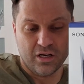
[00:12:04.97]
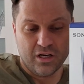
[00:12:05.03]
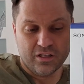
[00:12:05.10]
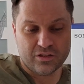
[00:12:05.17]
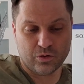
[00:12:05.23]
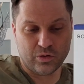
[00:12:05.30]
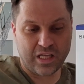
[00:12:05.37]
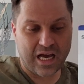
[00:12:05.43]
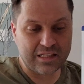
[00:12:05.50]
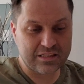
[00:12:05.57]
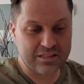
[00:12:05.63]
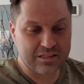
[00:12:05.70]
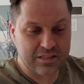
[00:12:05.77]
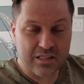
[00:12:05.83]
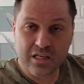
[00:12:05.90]
So
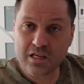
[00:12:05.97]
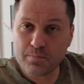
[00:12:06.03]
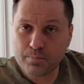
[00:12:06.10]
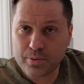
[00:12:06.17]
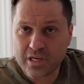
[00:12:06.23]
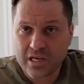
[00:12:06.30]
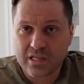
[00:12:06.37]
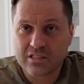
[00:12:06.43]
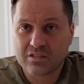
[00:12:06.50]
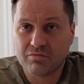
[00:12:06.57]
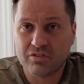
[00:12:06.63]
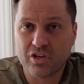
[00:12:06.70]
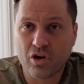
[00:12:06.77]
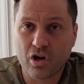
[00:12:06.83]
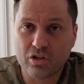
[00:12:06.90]
that's the
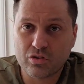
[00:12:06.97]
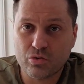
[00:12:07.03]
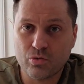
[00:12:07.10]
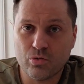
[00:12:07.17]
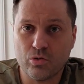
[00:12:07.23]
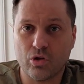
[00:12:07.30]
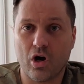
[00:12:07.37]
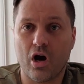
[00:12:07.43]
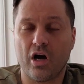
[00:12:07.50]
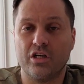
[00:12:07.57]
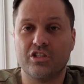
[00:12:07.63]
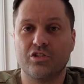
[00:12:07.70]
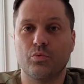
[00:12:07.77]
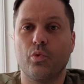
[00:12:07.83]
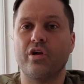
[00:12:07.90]
PSVR 2
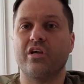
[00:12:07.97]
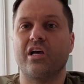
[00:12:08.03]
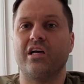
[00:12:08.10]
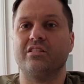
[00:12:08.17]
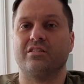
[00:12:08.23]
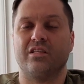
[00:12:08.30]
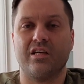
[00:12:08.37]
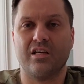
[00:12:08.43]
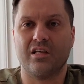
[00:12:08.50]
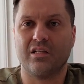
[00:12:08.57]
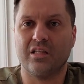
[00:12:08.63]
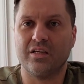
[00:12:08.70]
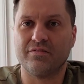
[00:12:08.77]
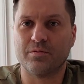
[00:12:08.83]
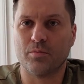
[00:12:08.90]
launch. What do you guys think?
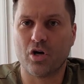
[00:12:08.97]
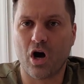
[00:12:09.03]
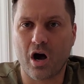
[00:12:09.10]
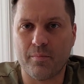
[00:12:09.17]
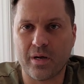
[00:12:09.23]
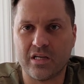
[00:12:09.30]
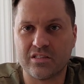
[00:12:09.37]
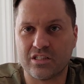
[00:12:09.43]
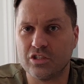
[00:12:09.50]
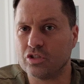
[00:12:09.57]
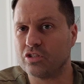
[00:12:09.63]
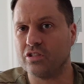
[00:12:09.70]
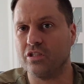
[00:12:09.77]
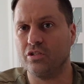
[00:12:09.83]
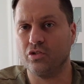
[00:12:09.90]
Leave some comments.
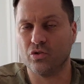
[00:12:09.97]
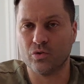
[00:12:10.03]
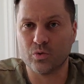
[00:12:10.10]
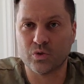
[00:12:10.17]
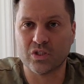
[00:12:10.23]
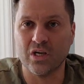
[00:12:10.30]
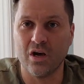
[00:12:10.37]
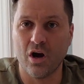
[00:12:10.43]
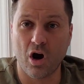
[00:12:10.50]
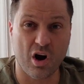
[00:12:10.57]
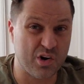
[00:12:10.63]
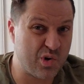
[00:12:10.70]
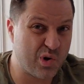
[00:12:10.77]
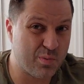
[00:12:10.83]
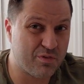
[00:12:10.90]
Interesting news. Are
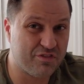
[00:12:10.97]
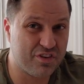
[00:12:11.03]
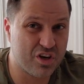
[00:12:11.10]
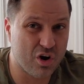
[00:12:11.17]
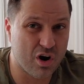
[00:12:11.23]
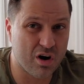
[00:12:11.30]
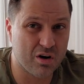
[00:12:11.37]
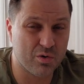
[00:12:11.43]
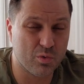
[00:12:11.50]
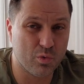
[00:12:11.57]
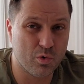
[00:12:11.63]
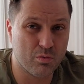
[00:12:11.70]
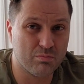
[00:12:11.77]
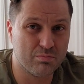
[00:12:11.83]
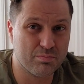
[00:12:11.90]
you a VR
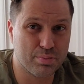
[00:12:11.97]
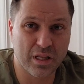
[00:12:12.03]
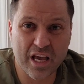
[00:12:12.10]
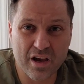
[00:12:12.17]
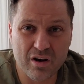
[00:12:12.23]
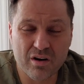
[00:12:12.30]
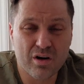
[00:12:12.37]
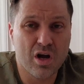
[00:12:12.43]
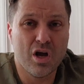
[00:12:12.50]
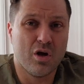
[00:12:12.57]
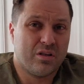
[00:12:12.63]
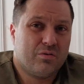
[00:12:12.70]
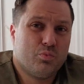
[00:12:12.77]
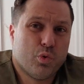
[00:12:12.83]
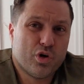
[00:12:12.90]
player?
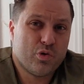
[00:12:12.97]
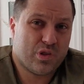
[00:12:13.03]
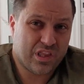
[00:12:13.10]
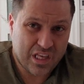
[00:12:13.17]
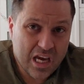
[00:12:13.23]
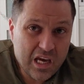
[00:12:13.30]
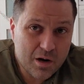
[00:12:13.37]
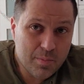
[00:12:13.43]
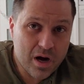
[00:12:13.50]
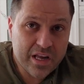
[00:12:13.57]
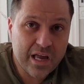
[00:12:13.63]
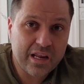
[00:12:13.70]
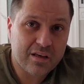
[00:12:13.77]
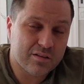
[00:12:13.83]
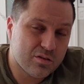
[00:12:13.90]
Were you thinking about
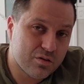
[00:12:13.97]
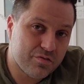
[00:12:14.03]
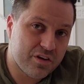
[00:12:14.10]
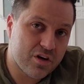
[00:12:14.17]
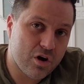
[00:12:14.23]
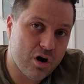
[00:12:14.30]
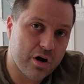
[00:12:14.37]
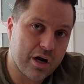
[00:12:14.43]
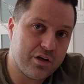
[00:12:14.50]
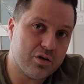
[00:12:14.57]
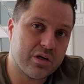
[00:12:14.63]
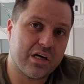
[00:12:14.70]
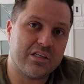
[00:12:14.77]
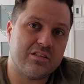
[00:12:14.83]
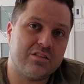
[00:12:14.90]
getting into VR and
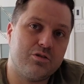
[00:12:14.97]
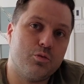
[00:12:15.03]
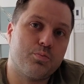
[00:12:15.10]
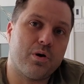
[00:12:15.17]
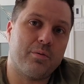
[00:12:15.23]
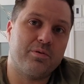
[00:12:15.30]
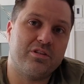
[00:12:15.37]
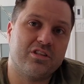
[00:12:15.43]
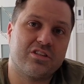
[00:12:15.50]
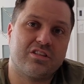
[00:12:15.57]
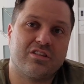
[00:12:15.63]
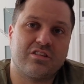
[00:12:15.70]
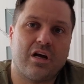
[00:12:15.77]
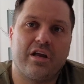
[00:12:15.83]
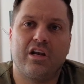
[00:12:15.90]
you probably just
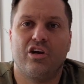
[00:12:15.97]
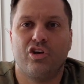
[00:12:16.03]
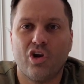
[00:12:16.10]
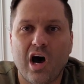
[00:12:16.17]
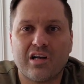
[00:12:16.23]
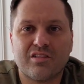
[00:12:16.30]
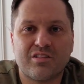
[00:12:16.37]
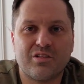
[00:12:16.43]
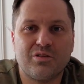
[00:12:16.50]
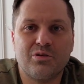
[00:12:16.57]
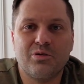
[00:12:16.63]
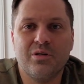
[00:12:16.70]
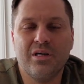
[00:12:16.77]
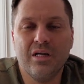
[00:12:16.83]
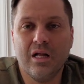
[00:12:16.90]
decided not
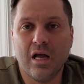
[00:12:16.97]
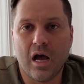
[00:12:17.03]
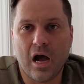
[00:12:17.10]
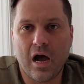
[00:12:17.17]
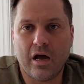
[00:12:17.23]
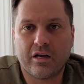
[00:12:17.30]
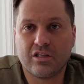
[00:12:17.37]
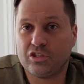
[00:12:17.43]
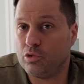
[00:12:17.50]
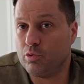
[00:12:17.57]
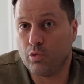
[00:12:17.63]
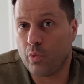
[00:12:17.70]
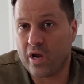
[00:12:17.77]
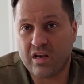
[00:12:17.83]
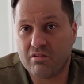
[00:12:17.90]
to because you were
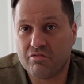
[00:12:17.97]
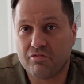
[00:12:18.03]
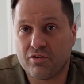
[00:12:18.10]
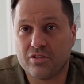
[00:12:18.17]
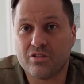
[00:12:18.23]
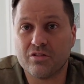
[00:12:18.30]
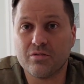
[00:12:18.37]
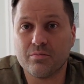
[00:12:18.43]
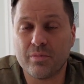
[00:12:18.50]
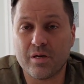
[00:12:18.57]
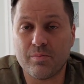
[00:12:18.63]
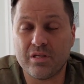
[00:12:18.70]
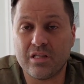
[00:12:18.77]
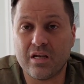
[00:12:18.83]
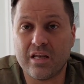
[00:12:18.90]
waiting for
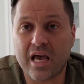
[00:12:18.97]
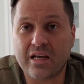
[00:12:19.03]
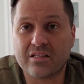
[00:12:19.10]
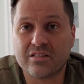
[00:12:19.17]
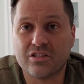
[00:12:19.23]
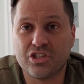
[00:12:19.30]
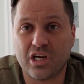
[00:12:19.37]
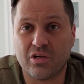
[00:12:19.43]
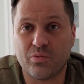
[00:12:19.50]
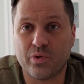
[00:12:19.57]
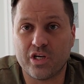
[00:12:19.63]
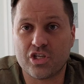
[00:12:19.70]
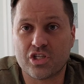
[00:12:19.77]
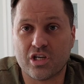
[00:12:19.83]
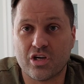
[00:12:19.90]
maybe the next
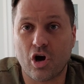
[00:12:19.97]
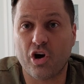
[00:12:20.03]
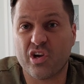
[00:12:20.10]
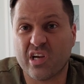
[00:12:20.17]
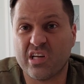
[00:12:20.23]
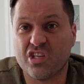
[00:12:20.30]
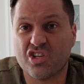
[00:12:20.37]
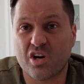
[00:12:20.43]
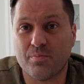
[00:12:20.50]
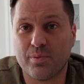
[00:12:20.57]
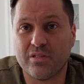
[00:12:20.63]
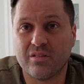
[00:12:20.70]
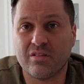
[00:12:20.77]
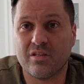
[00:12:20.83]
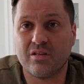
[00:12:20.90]
generation? Are you going to jump
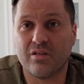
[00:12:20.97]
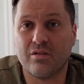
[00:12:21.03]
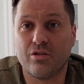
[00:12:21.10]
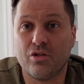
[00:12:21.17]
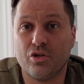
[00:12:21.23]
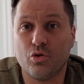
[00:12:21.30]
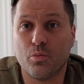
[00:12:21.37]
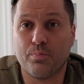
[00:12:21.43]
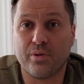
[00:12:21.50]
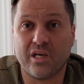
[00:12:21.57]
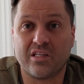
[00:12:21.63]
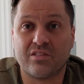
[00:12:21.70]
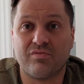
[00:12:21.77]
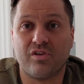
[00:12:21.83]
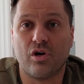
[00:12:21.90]
into the new
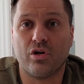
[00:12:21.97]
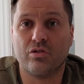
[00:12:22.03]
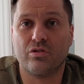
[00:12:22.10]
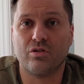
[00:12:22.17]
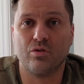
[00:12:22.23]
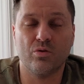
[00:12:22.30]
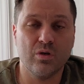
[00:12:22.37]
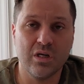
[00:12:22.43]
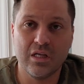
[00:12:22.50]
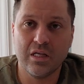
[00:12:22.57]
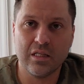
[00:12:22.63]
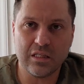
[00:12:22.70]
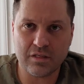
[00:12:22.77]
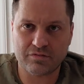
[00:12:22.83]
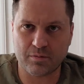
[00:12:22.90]
PSVR 2?
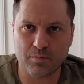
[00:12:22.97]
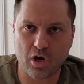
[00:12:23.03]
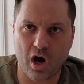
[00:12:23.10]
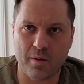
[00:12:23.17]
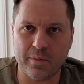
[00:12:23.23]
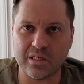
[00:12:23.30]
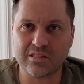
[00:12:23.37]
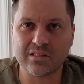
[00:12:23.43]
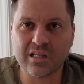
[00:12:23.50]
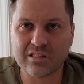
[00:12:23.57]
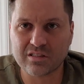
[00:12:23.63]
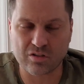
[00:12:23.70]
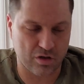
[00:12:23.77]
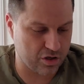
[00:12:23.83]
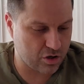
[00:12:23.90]
Leave some comments. Let's
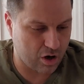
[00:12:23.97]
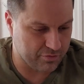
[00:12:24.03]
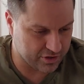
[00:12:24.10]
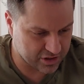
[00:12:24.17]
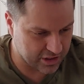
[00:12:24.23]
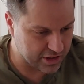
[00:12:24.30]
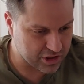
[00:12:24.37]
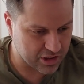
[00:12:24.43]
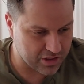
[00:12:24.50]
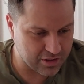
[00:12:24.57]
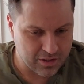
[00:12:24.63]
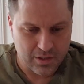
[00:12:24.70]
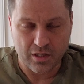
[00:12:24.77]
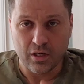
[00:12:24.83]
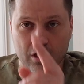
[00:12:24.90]
start a conversation.
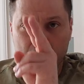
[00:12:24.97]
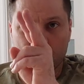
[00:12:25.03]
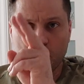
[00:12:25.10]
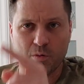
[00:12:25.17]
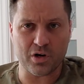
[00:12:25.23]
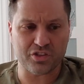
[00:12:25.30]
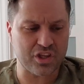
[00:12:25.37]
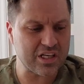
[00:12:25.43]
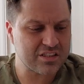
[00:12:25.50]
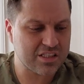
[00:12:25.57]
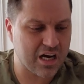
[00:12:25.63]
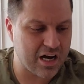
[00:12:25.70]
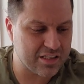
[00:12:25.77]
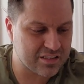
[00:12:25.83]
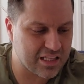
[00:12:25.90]
Two more things,
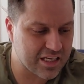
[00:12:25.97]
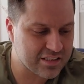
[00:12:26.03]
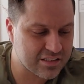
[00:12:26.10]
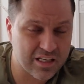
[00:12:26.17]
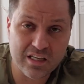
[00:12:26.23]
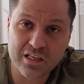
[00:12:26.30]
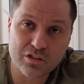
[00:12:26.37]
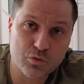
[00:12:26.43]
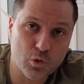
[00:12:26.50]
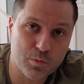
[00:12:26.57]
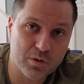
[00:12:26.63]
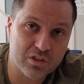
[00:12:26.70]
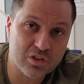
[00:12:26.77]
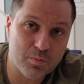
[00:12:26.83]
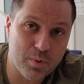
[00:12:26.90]
guys. Next thing is
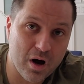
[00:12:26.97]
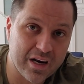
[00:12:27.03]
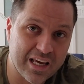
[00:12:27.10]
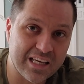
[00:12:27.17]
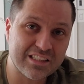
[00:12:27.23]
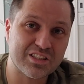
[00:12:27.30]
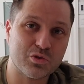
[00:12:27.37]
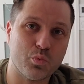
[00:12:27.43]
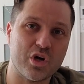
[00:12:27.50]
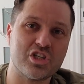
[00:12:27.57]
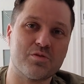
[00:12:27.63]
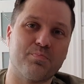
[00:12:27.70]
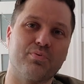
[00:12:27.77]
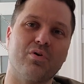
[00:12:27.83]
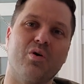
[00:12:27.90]
rumors about a
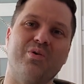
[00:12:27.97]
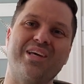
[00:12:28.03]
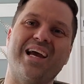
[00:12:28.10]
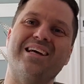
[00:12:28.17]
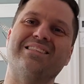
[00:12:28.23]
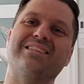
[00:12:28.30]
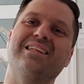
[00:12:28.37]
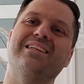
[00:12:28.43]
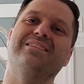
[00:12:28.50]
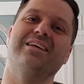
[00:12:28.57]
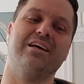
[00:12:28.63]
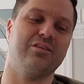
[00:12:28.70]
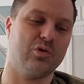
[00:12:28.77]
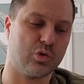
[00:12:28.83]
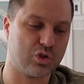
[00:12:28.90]
Switch Pro. Yes,
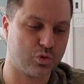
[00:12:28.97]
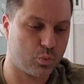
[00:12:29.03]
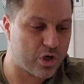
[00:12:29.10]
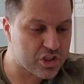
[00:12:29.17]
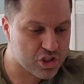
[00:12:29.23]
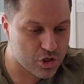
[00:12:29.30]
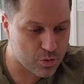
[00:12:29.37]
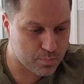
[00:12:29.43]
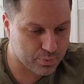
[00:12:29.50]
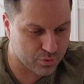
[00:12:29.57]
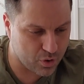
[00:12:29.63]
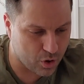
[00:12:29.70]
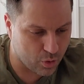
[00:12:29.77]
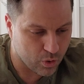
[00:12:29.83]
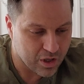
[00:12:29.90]
Nintendo Switch
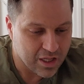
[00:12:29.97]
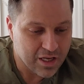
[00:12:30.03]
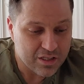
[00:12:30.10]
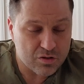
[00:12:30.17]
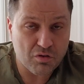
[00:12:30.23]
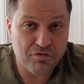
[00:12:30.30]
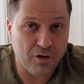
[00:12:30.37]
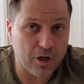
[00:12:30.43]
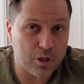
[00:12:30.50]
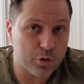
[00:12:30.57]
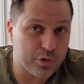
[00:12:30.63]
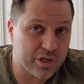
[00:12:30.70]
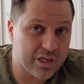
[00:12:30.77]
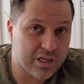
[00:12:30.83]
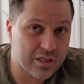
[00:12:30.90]
Pro. So
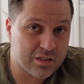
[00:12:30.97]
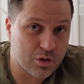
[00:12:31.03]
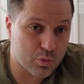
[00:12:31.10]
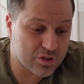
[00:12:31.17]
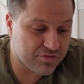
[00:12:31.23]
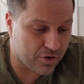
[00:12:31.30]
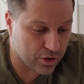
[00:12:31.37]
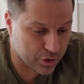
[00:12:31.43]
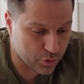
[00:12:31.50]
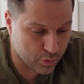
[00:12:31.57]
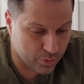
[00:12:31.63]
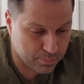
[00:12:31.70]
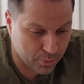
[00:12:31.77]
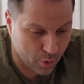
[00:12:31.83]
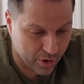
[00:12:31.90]
there was a
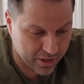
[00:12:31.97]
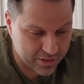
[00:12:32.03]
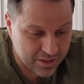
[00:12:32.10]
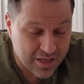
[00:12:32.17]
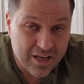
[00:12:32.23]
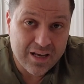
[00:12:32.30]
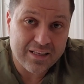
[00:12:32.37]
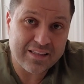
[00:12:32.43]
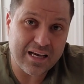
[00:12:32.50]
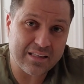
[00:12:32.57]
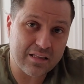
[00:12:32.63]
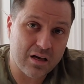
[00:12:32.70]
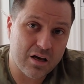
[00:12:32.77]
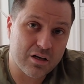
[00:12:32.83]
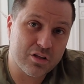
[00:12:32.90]
report
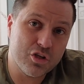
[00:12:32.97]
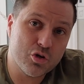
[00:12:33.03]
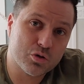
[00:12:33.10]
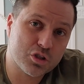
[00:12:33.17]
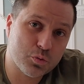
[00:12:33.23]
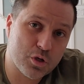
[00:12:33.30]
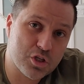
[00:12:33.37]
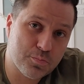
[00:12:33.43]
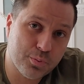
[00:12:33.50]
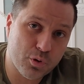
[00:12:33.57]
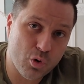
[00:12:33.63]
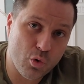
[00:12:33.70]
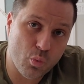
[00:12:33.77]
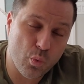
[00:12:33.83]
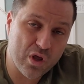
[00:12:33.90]
that a new Switch Pro
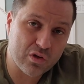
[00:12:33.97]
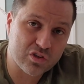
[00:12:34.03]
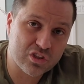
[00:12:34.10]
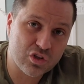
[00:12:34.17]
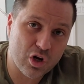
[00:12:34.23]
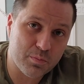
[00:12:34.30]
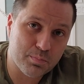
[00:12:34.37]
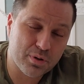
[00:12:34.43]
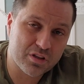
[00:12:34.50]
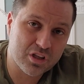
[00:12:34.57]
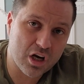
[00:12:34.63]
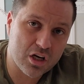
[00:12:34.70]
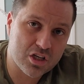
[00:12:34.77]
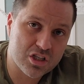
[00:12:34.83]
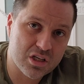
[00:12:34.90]
will start
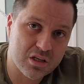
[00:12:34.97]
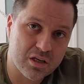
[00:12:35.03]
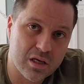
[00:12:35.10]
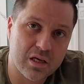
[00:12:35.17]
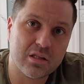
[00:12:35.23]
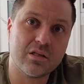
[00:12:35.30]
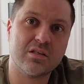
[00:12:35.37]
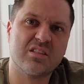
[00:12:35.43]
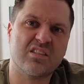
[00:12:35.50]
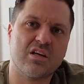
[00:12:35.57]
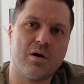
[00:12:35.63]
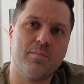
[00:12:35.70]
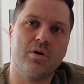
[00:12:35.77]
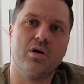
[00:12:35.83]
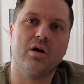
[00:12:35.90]
production in the
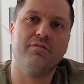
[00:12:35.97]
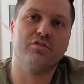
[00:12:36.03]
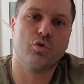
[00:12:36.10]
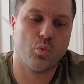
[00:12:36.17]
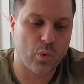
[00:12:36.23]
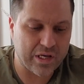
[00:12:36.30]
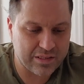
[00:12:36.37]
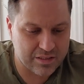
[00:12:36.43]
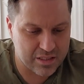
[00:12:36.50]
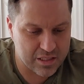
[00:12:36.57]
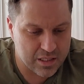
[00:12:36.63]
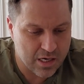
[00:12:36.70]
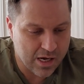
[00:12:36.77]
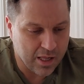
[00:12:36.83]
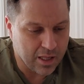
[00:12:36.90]
summer of
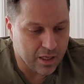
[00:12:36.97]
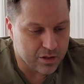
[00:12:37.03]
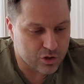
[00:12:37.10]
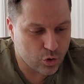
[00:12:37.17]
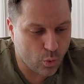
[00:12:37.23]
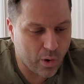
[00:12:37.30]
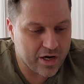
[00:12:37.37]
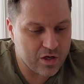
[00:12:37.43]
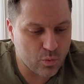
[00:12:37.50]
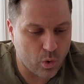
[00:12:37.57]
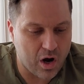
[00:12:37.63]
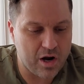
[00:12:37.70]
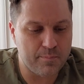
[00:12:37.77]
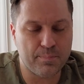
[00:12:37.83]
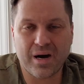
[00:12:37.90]

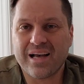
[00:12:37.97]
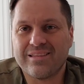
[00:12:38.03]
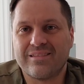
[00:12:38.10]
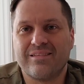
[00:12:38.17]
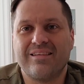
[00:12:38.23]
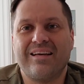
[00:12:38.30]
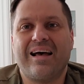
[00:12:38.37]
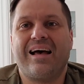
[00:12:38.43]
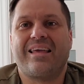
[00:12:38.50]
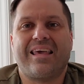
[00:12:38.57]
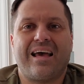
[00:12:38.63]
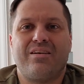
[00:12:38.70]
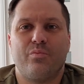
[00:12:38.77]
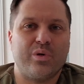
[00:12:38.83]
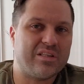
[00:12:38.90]
2021. But
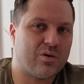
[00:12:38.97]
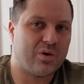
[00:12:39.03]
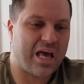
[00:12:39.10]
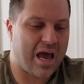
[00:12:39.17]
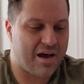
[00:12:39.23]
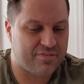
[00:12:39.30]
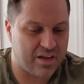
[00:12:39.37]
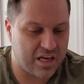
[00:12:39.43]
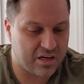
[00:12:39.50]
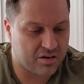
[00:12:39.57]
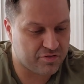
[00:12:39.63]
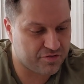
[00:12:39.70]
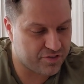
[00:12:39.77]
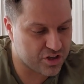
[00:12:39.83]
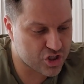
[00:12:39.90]
again, we don't have an
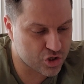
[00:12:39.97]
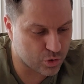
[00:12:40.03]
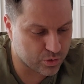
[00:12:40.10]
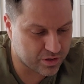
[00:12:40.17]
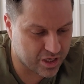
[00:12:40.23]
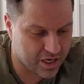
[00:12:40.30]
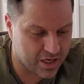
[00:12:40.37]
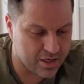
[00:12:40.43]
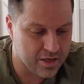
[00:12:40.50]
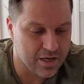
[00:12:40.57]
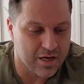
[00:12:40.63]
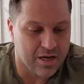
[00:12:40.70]
official date.